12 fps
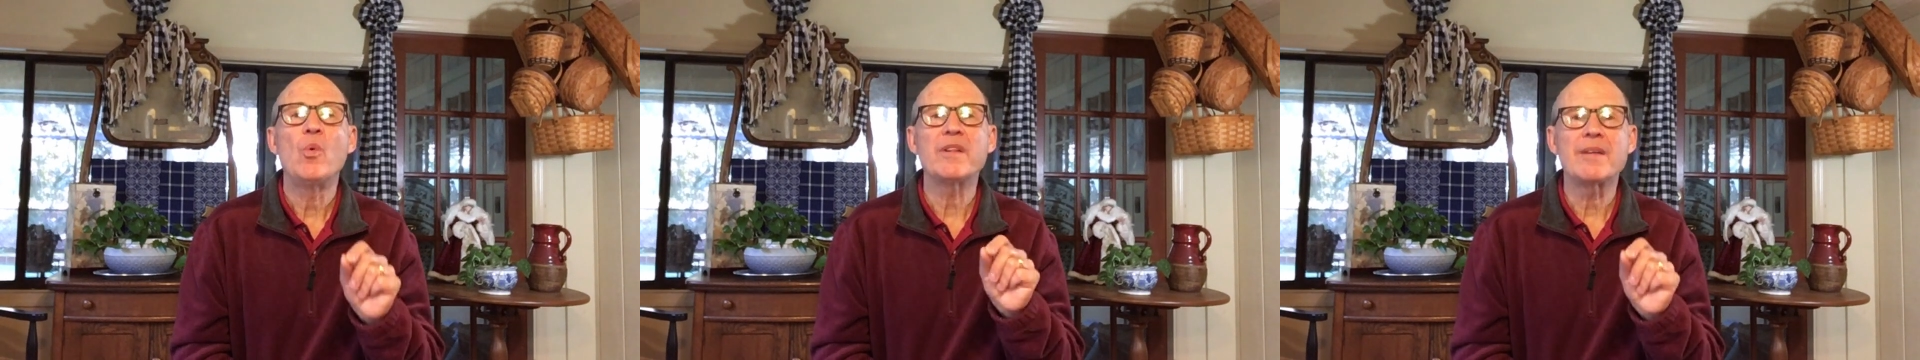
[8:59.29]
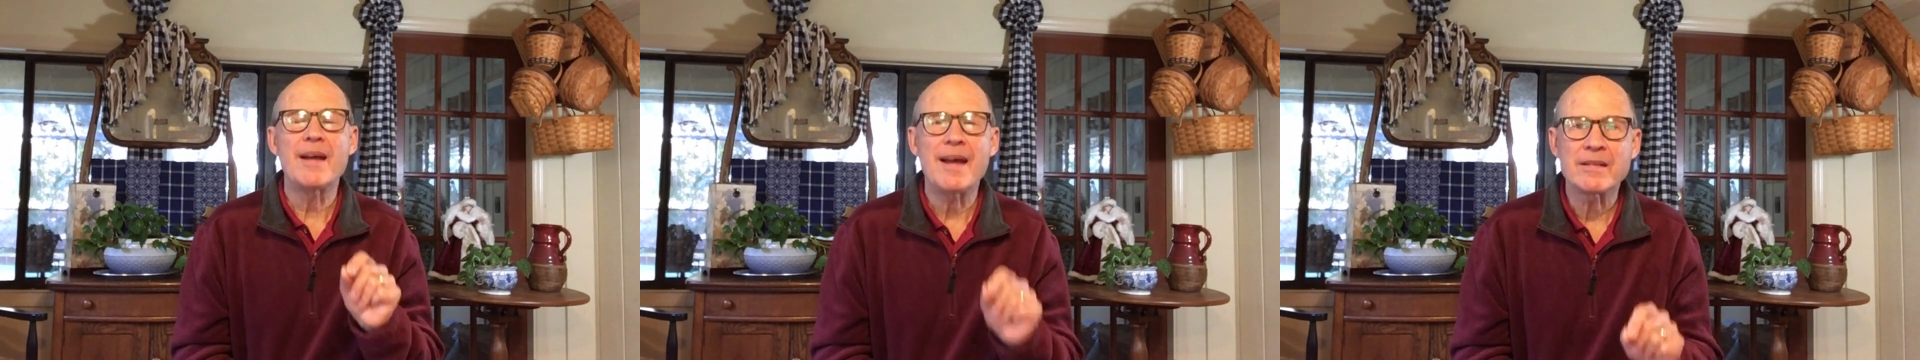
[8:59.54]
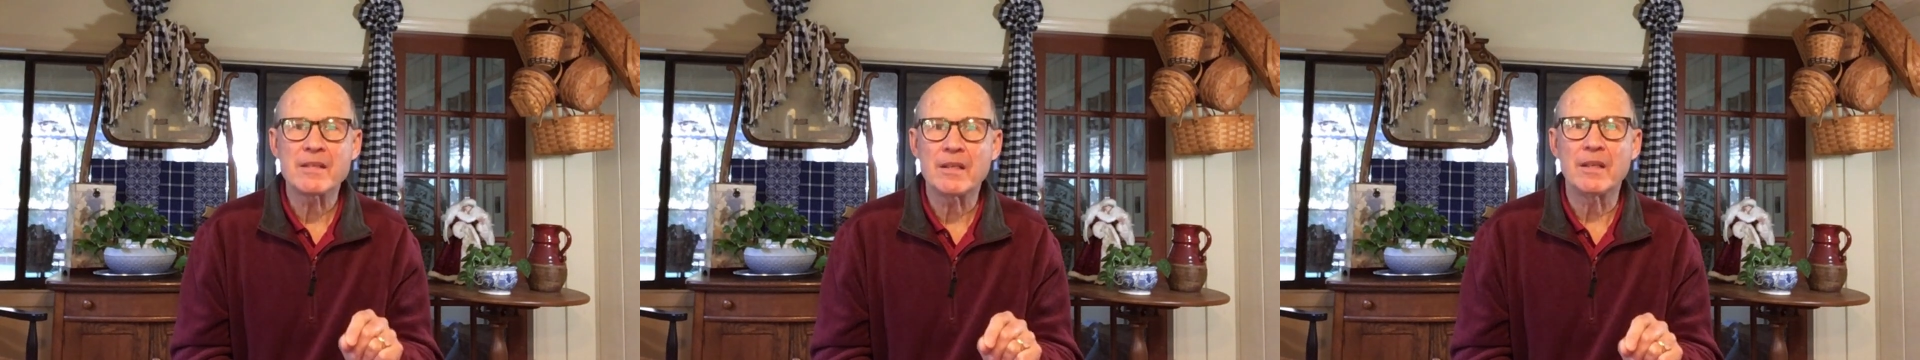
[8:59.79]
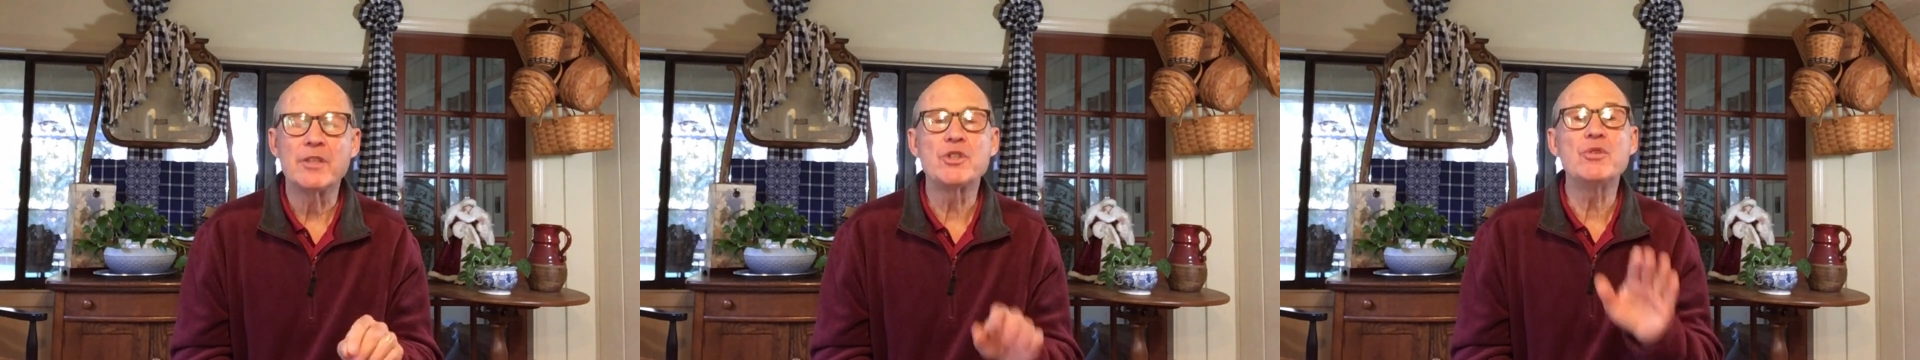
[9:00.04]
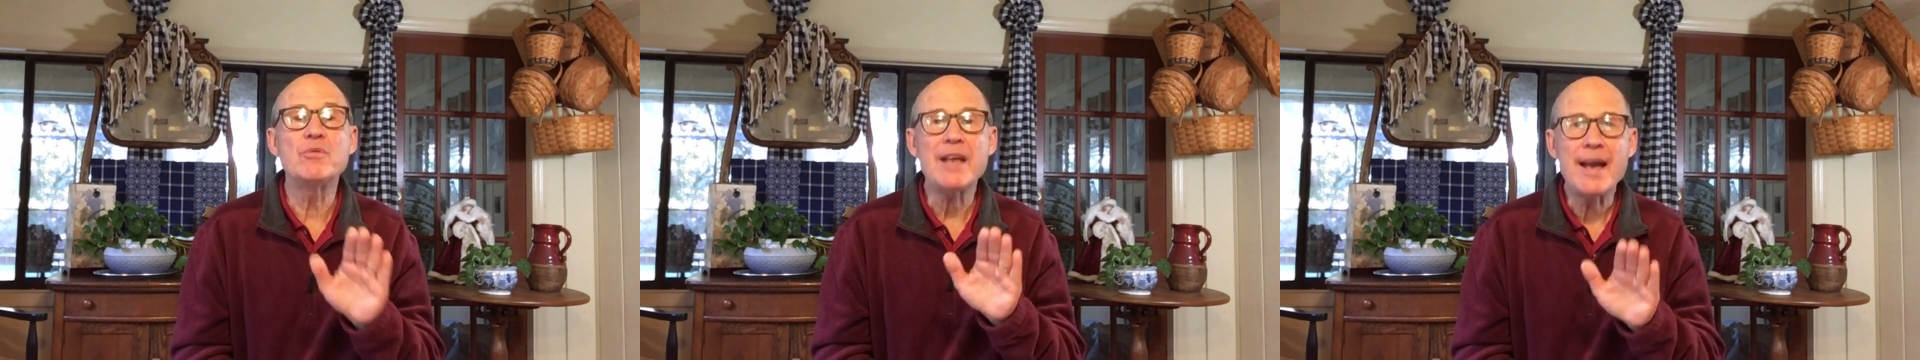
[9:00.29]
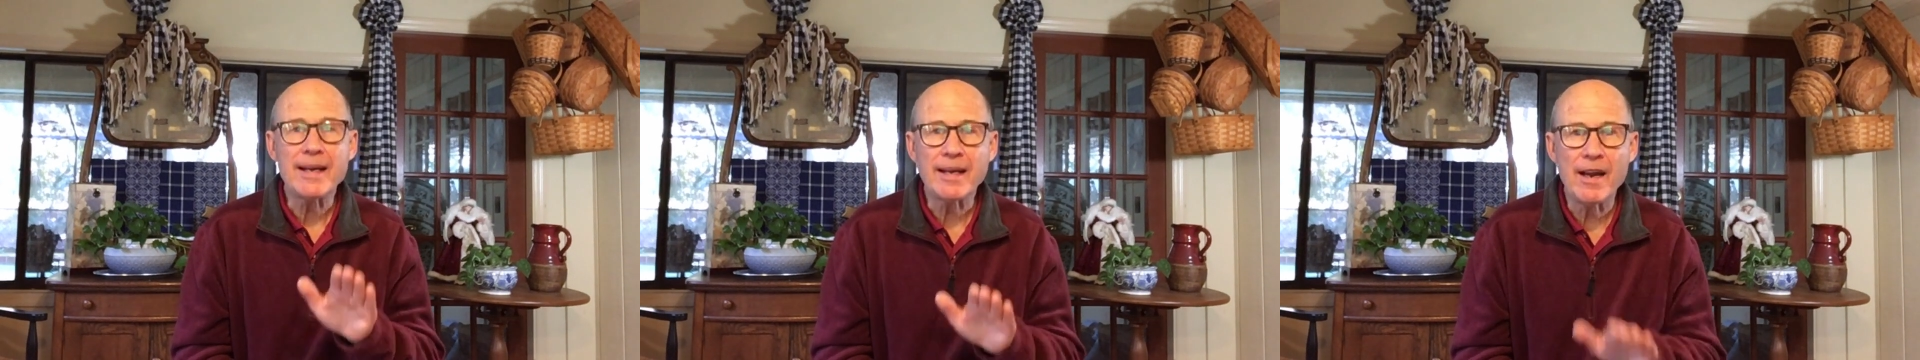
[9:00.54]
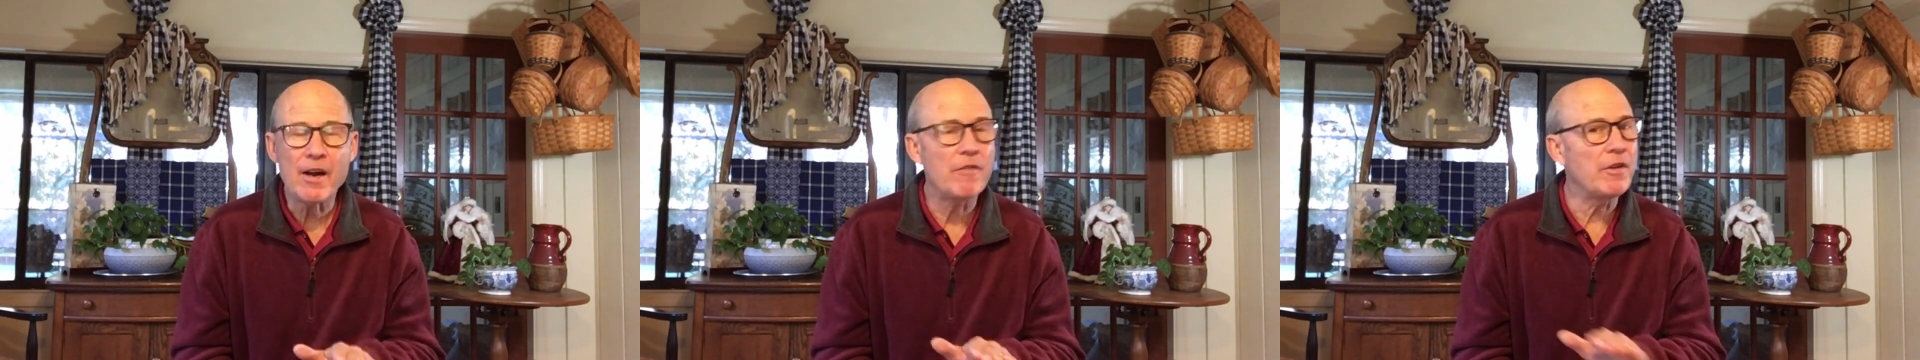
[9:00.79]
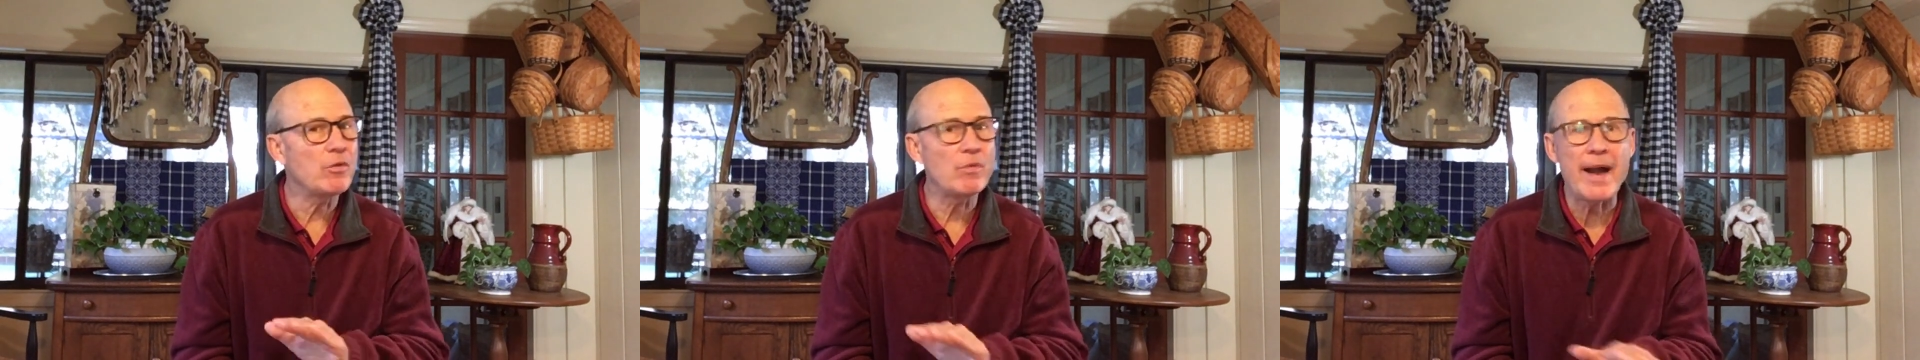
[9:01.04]
with excellence. You take care
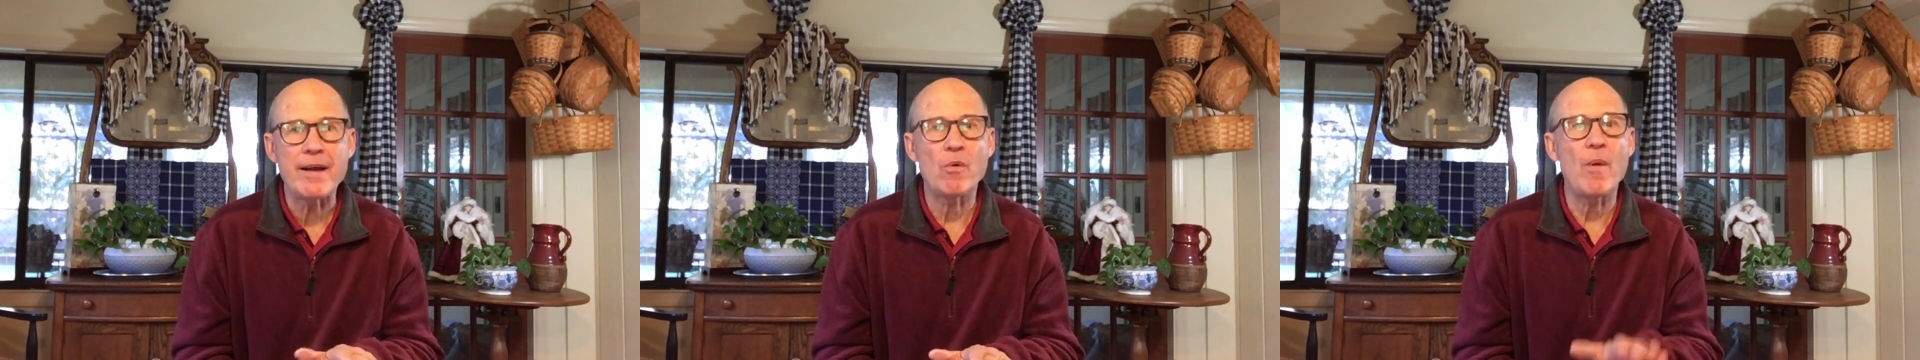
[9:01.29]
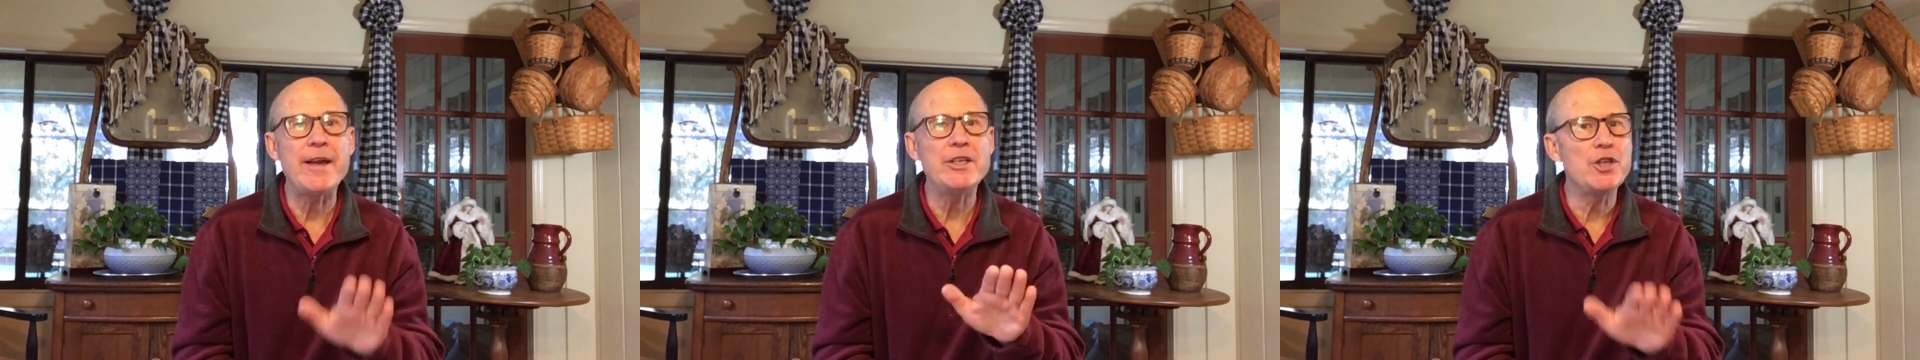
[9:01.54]
of it right away.